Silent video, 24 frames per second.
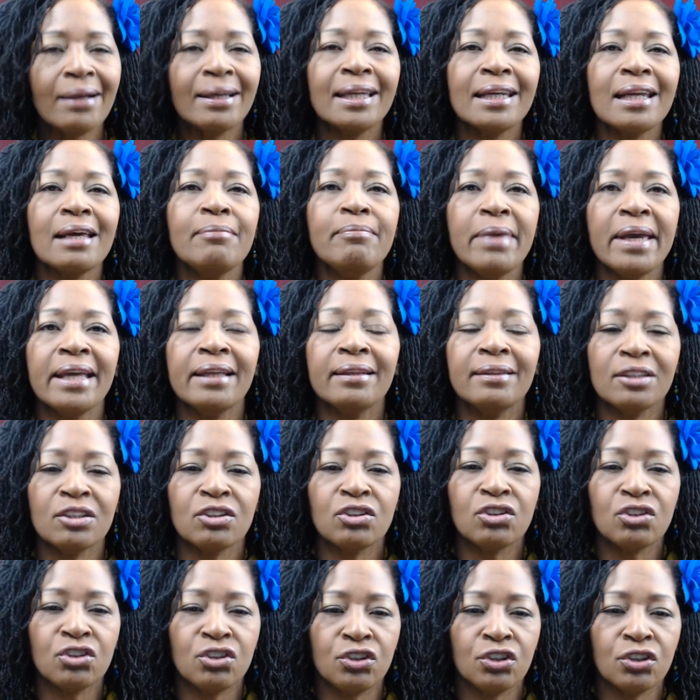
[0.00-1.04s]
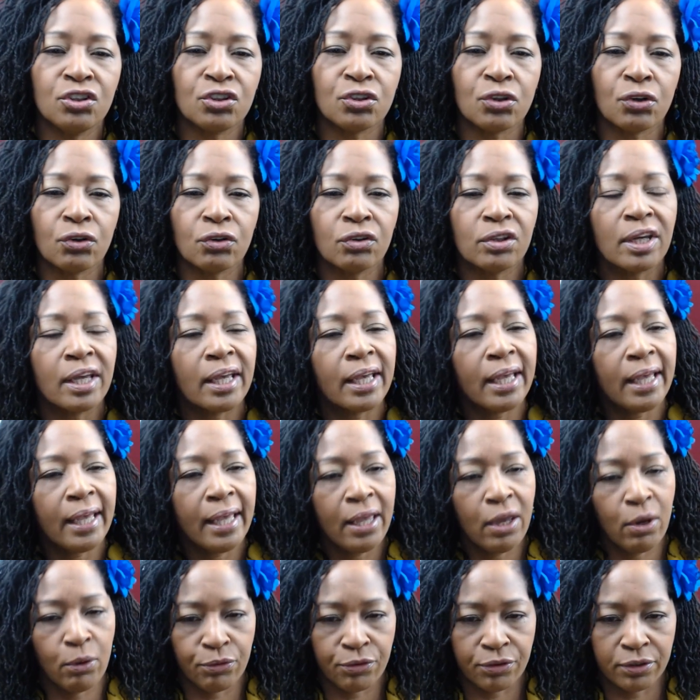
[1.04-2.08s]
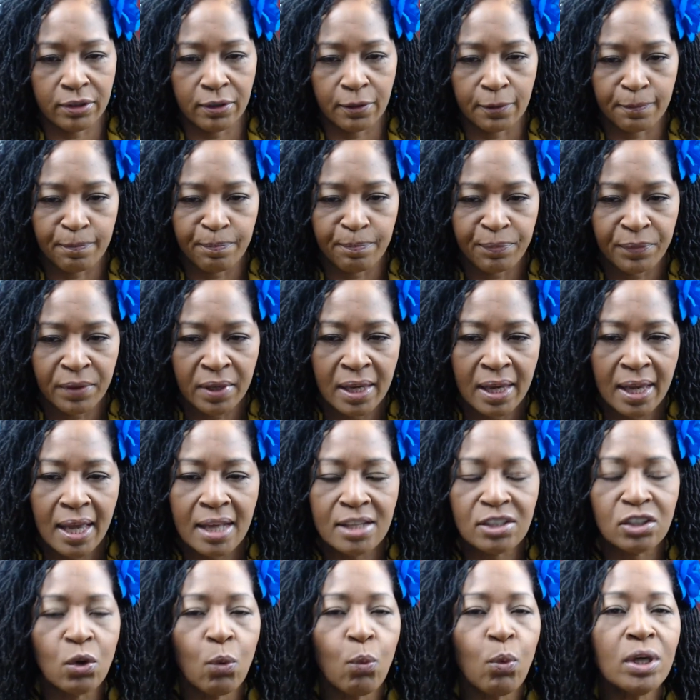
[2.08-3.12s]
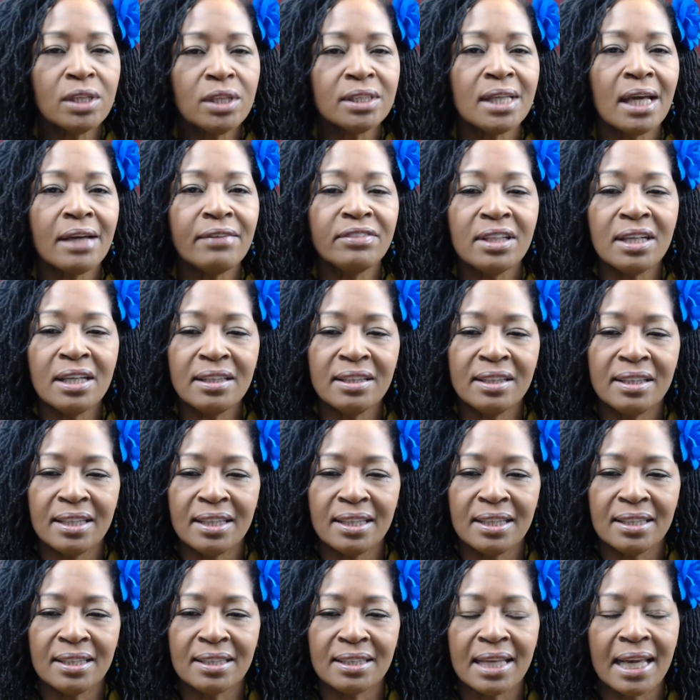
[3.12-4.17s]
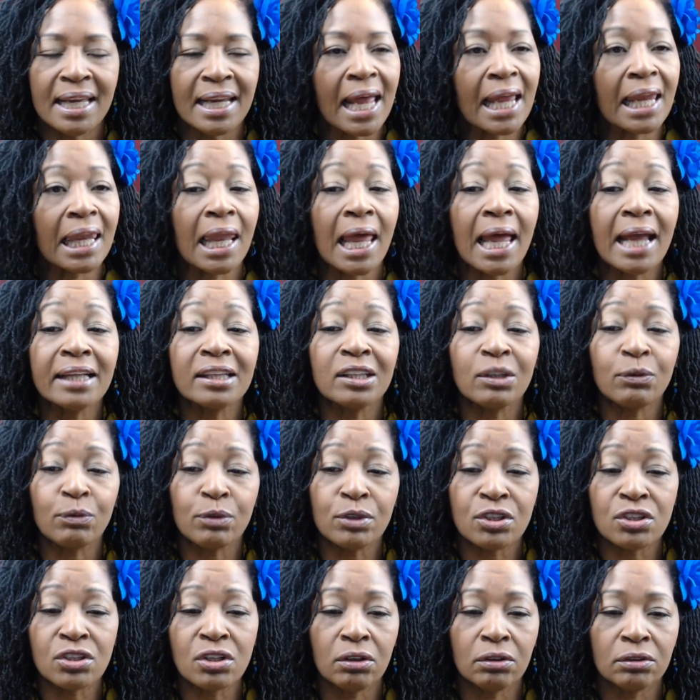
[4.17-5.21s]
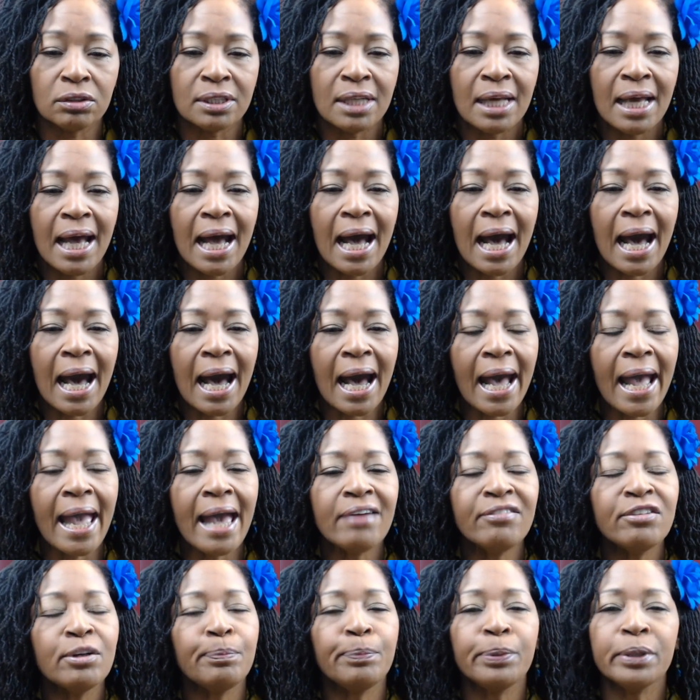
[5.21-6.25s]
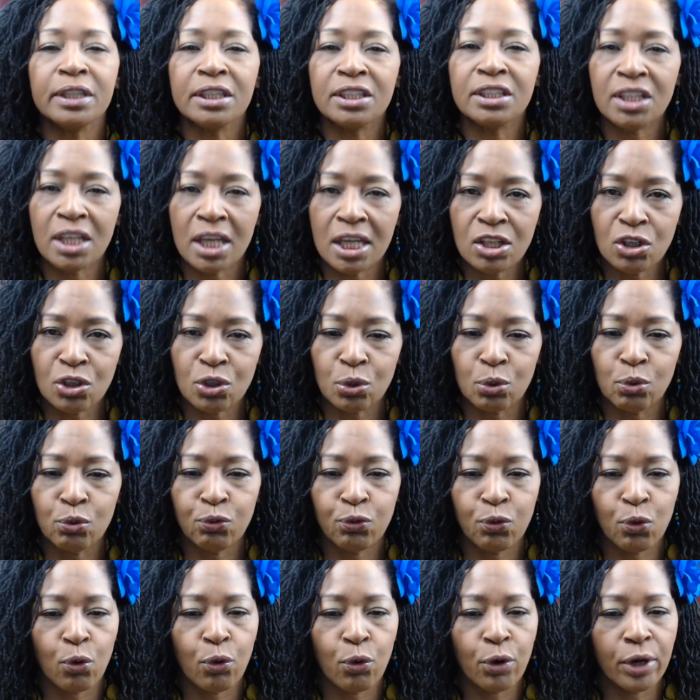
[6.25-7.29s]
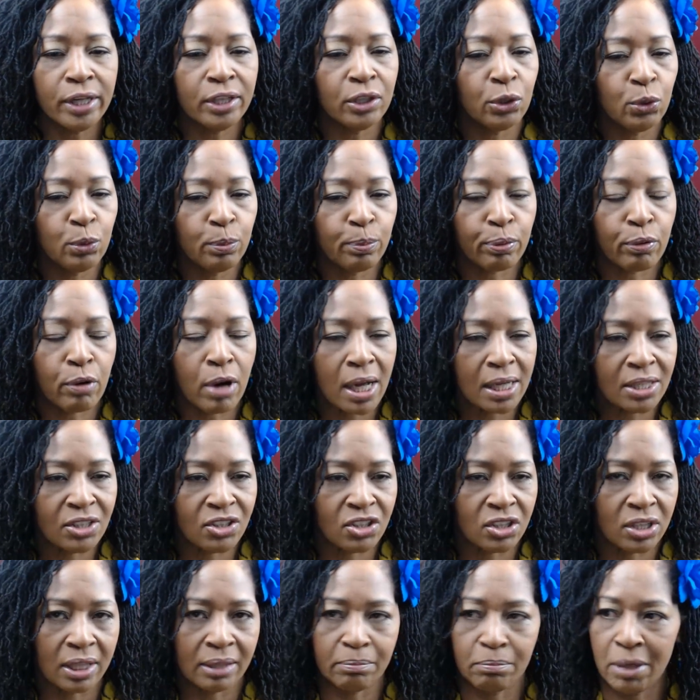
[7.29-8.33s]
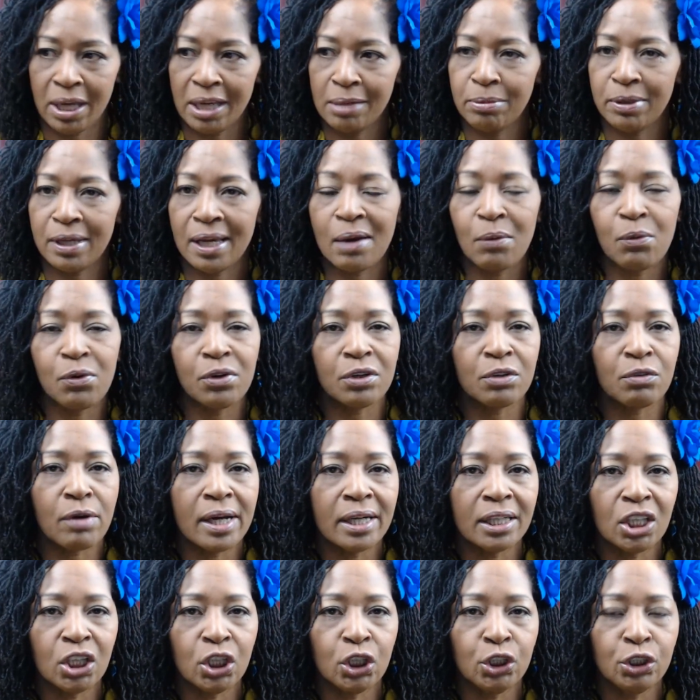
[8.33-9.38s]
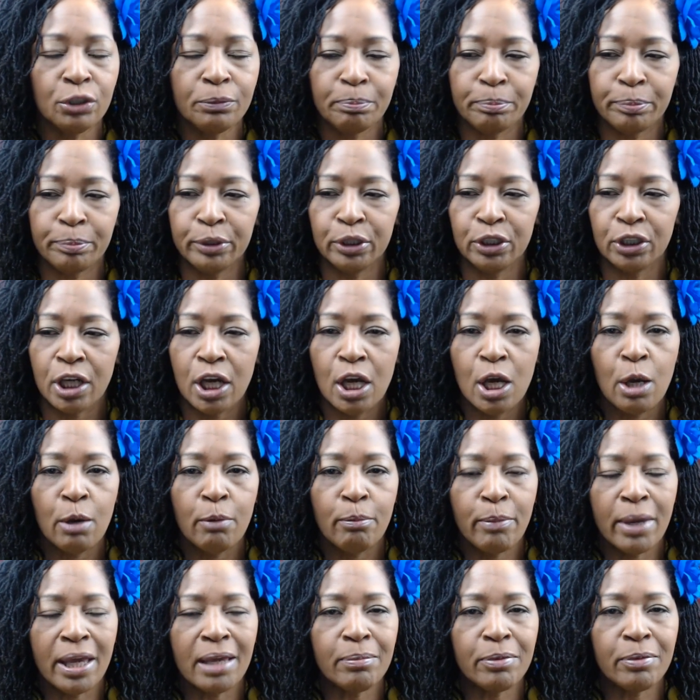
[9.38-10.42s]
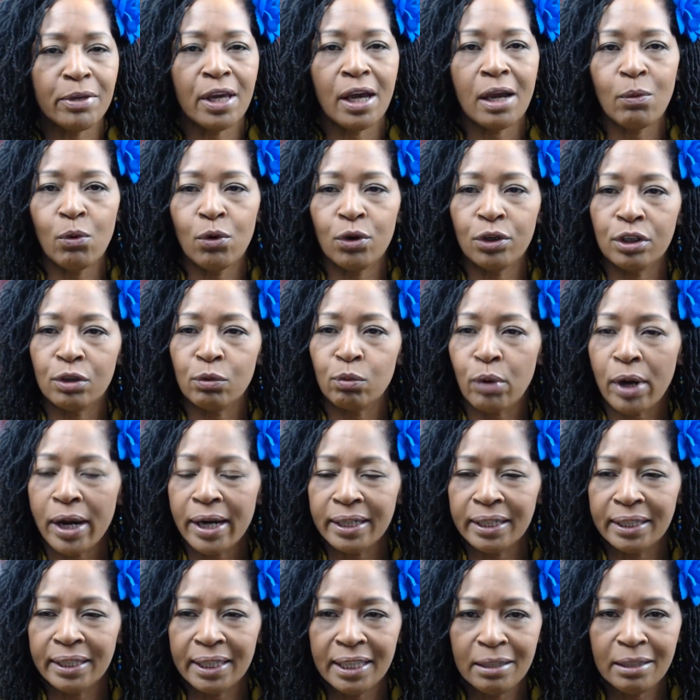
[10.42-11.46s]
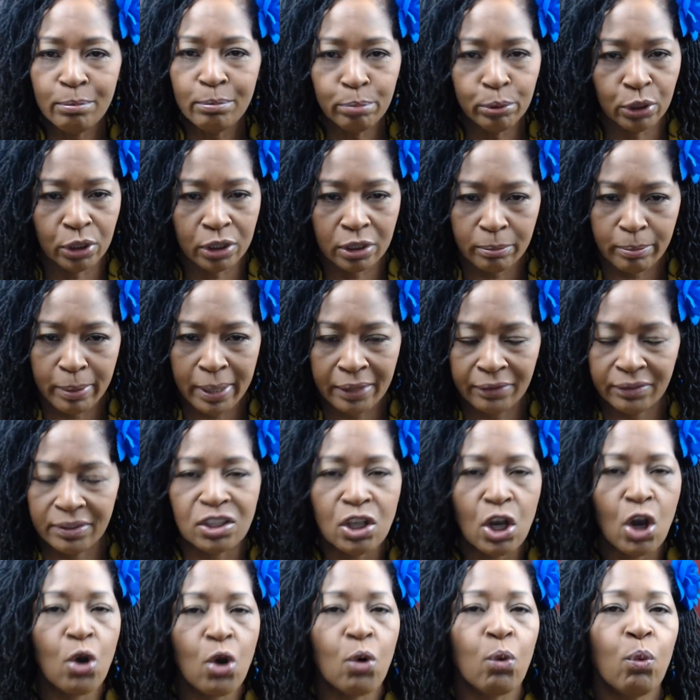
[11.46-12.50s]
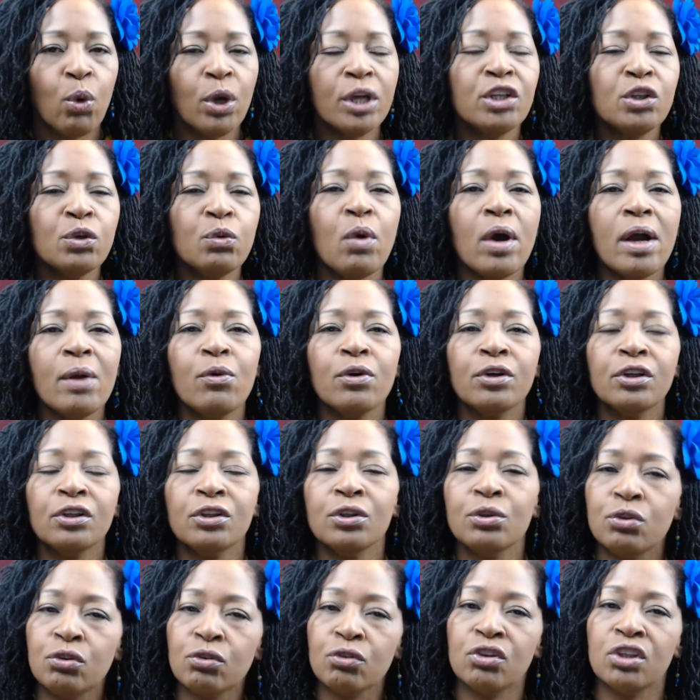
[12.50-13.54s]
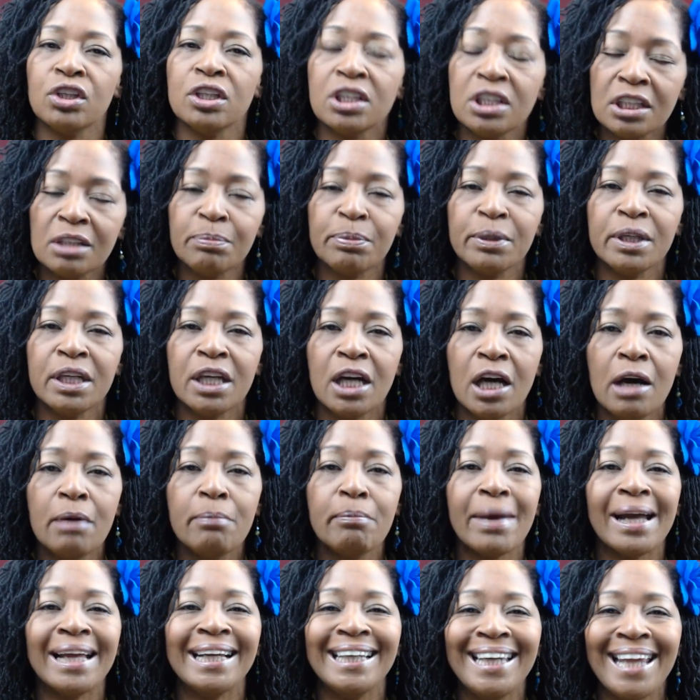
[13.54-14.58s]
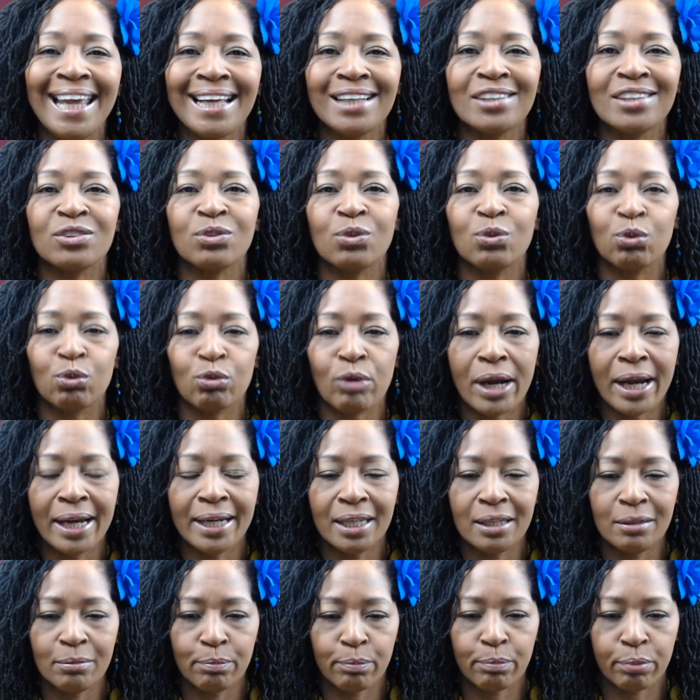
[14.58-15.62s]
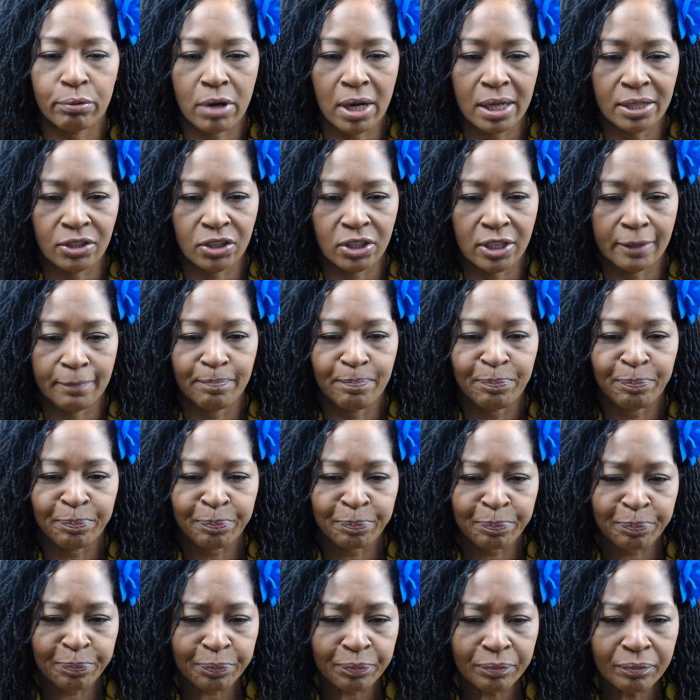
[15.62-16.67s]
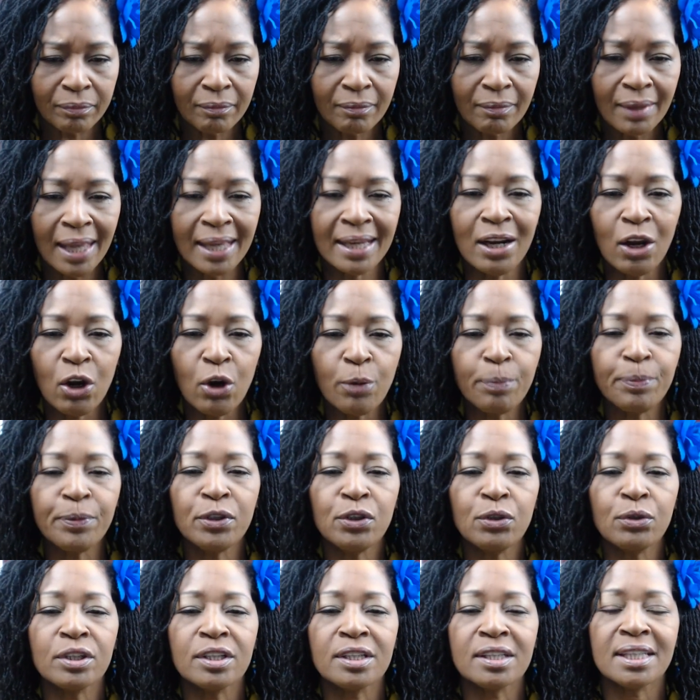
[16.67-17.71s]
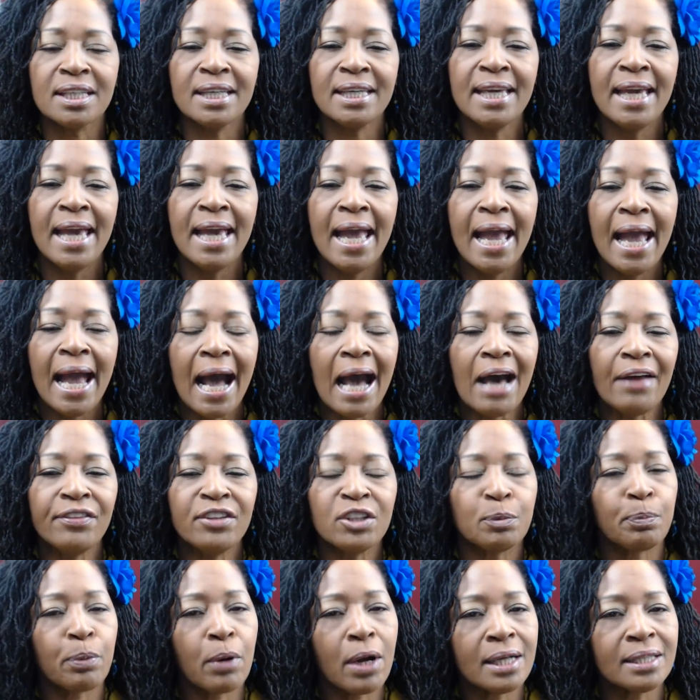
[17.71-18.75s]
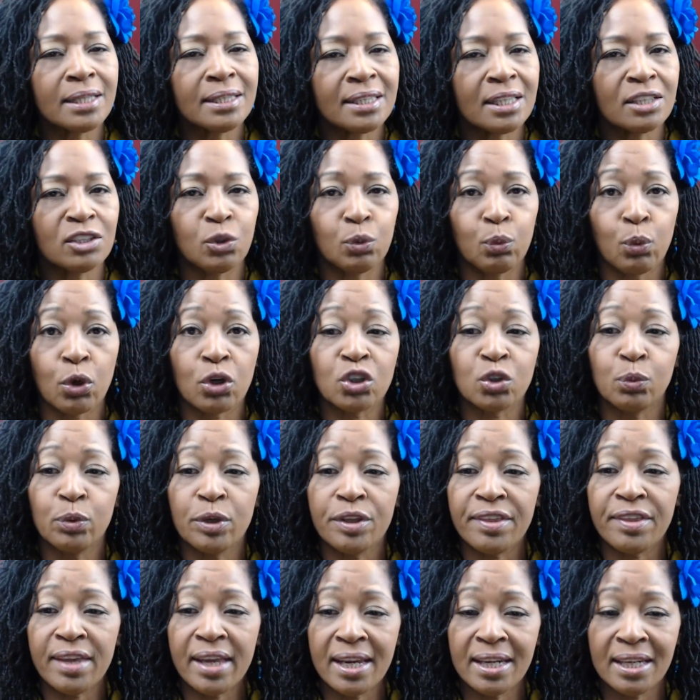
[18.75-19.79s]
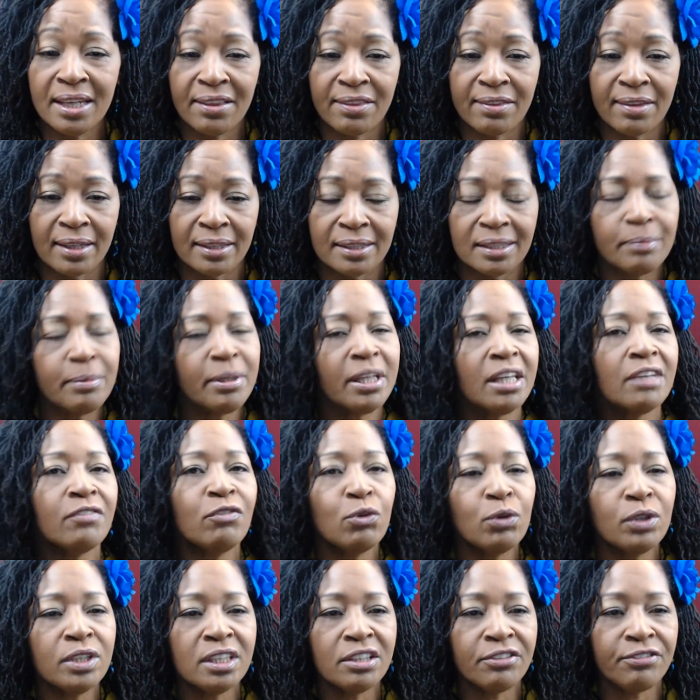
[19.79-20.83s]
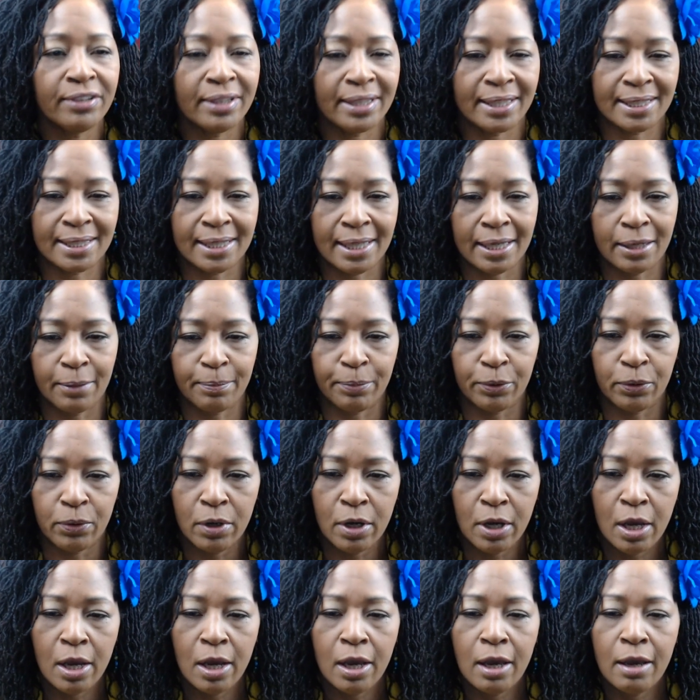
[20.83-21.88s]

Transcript: How can I make this dessert healthier? And so once I've done this and I like the results, I have a potential for a new project. Maybe I want to write a cookbook. Maybe I want to write an ebook about this. What do I want to do? So this could become my next writing project. And I hope that you can see how this process works with anything. Let me give you a different example.